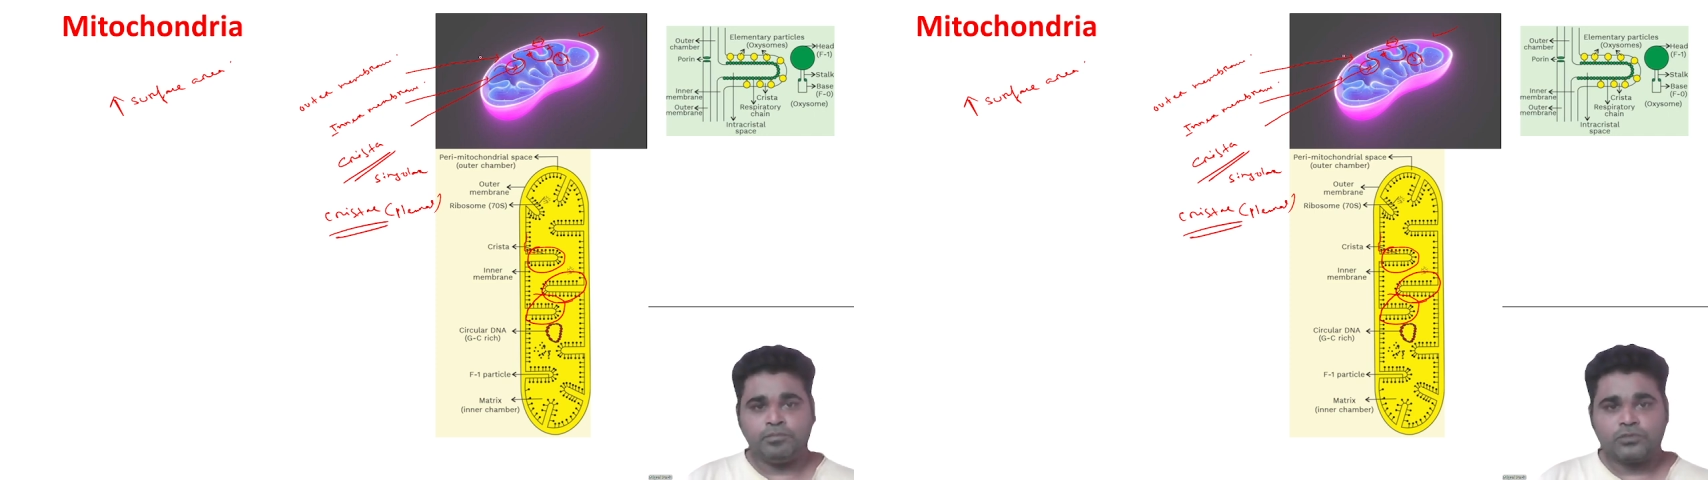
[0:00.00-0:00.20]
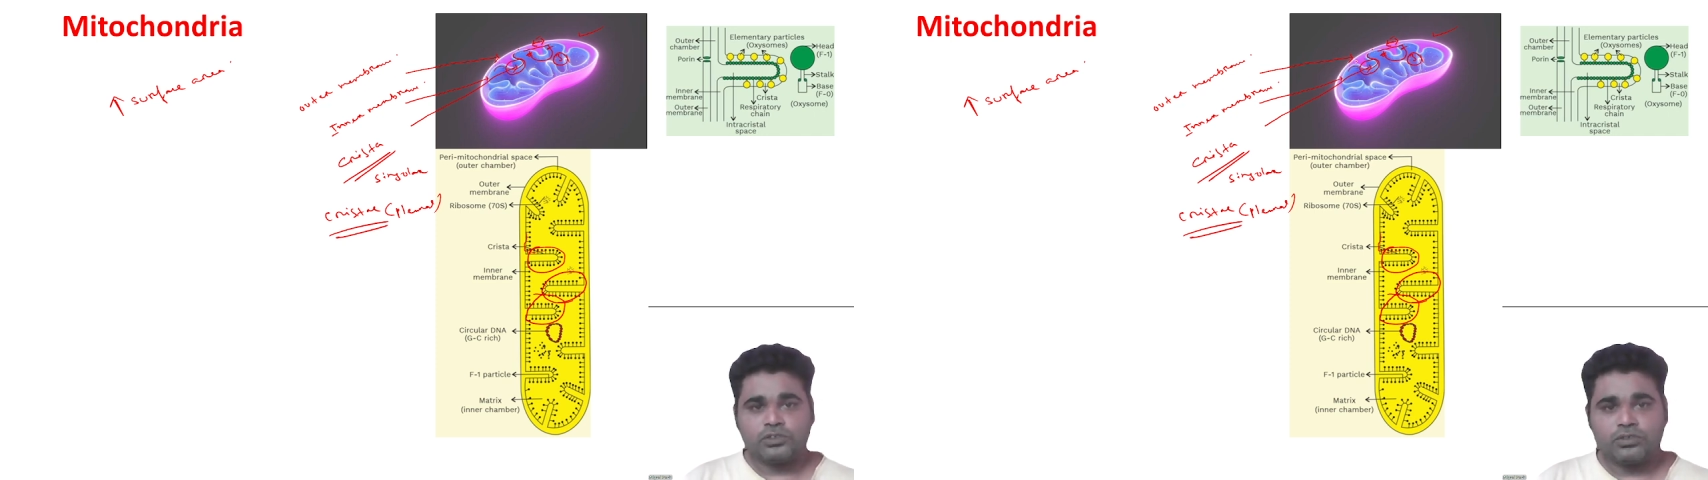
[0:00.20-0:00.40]

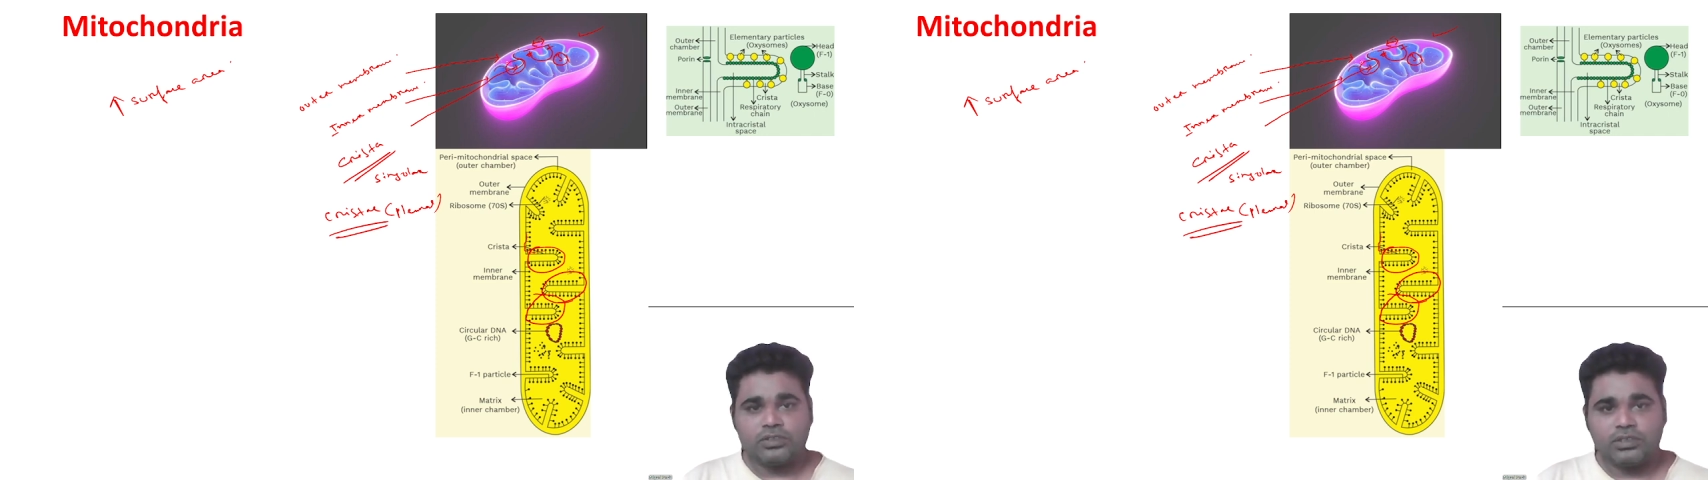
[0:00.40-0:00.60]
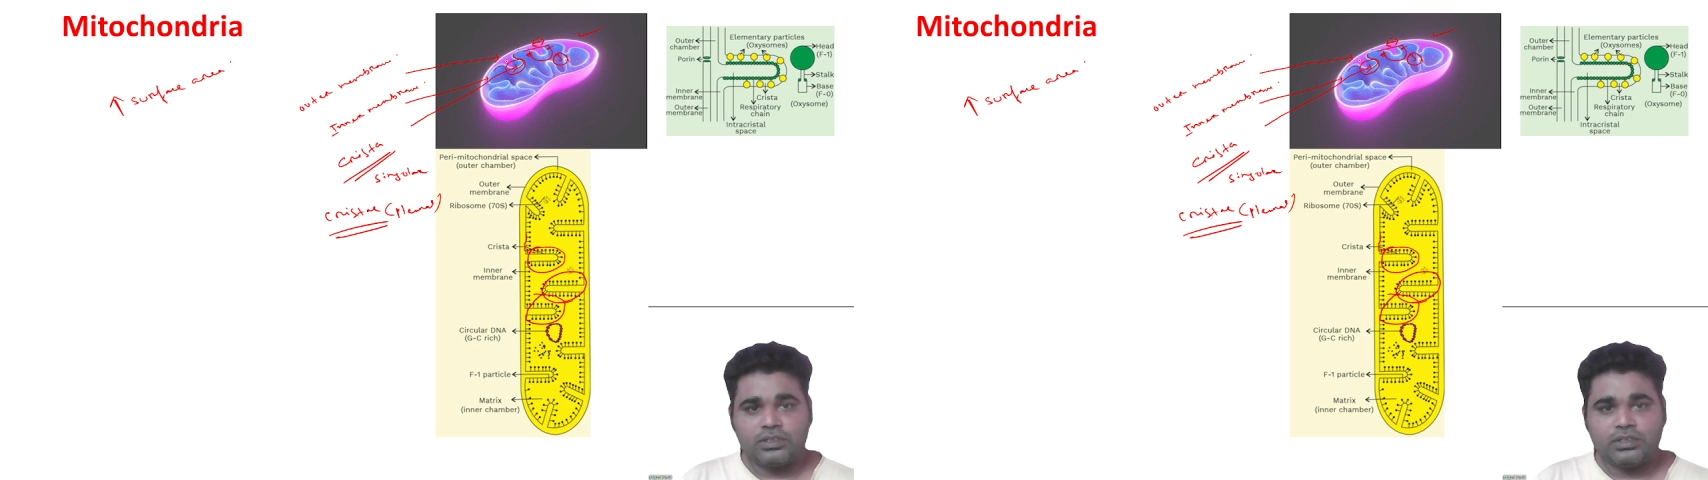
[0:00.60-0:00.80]

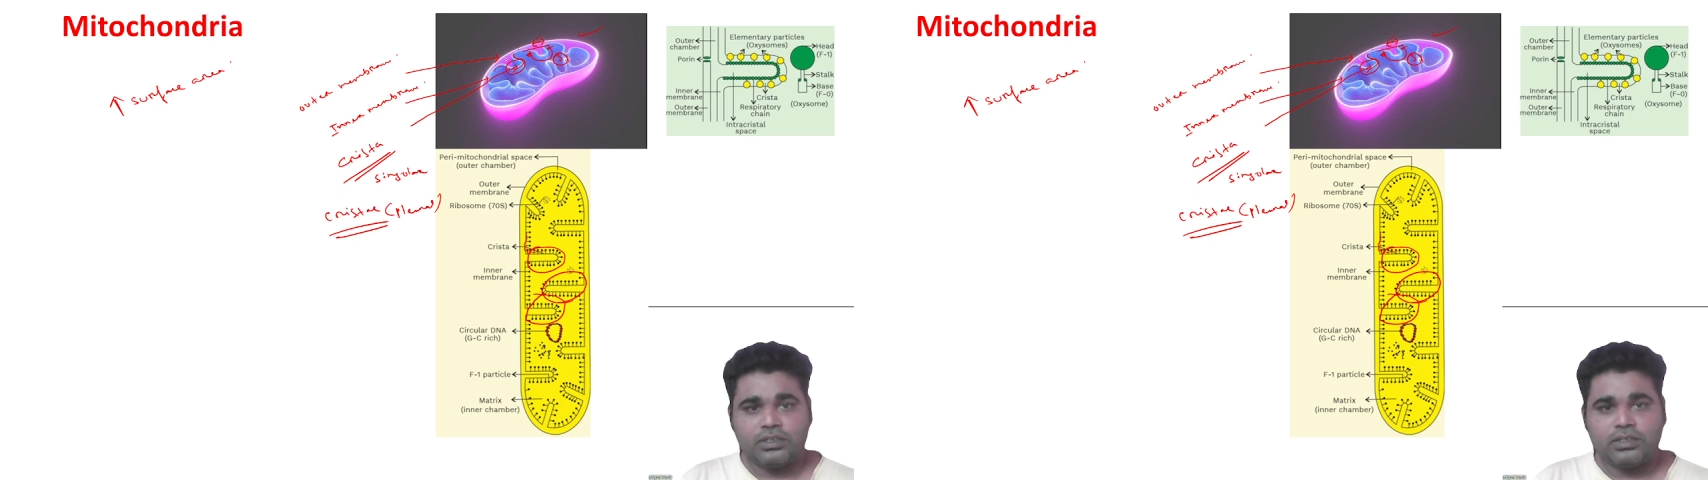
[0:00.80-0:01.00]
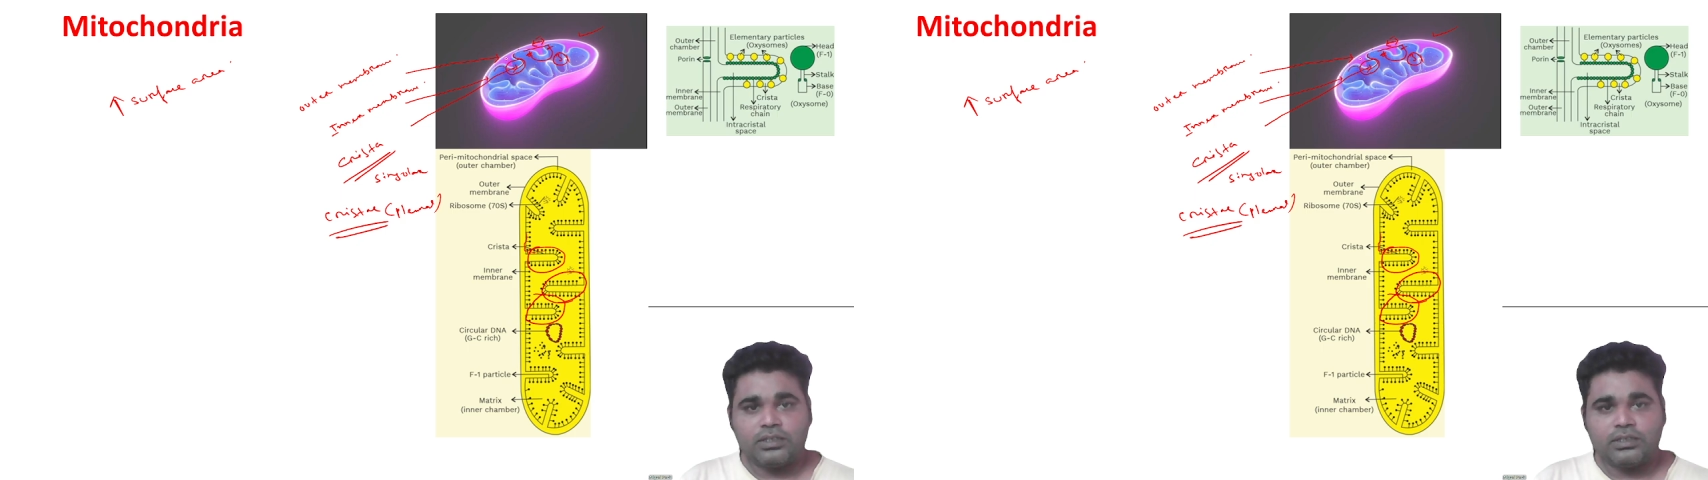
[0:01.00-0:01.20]
So
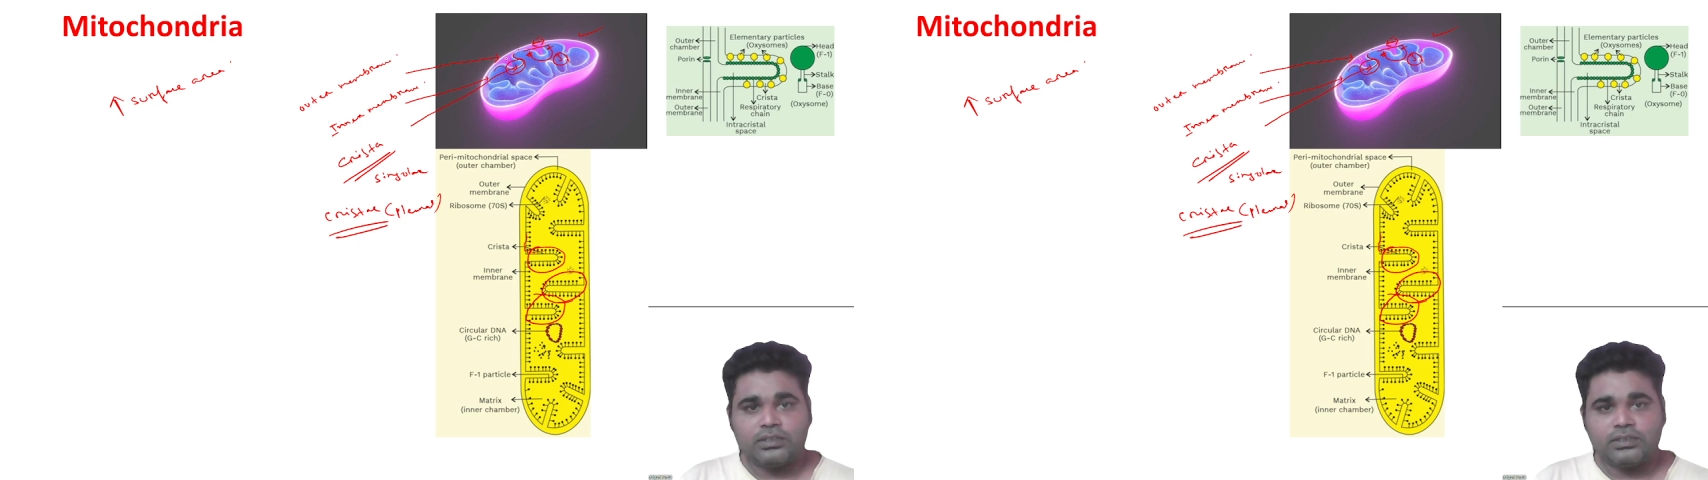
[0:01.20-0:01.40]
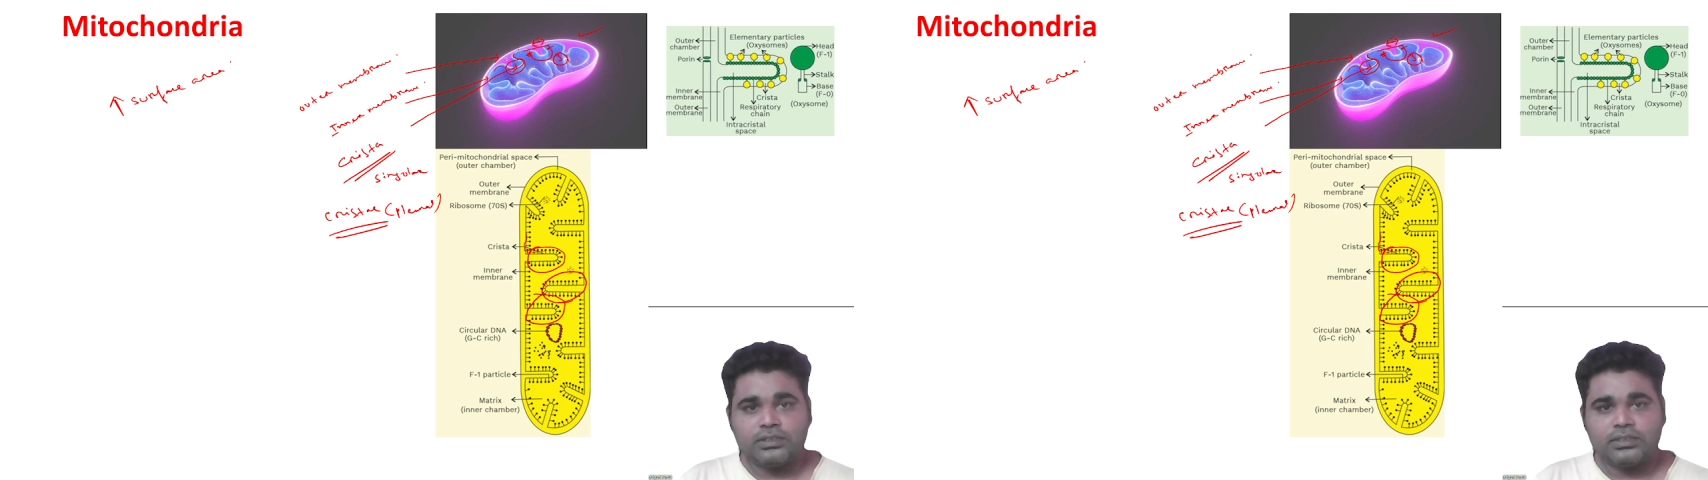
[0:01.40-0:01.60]

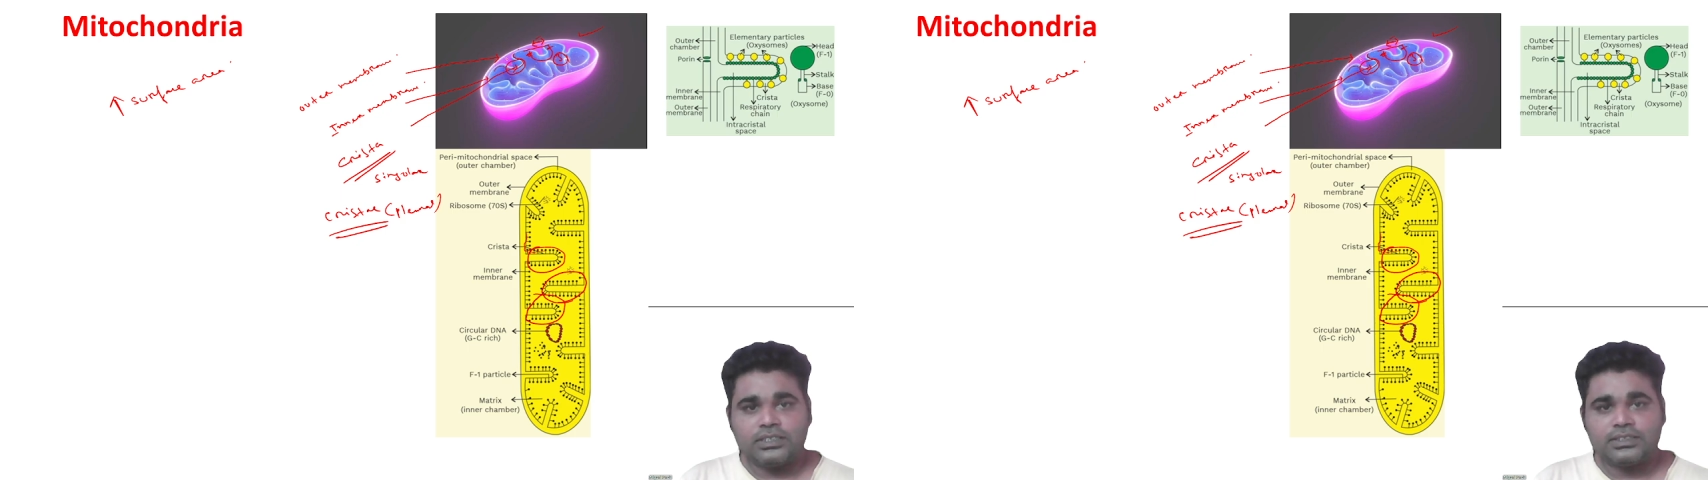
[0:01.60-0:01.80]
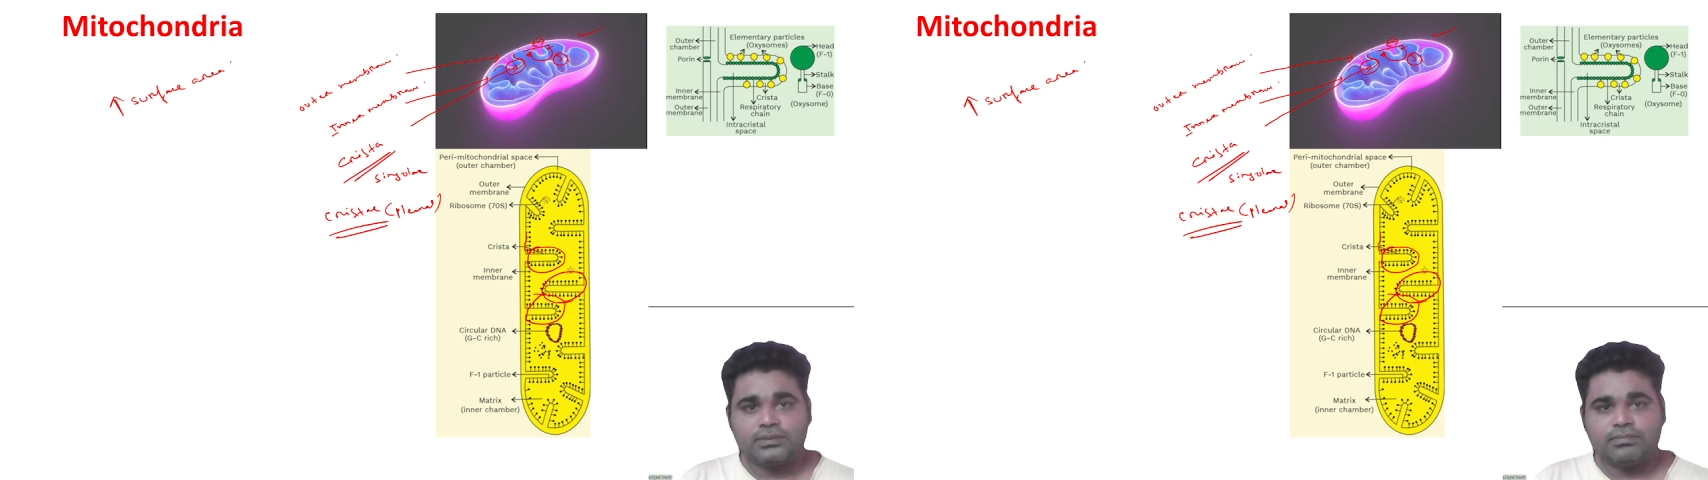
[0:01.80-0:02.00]
this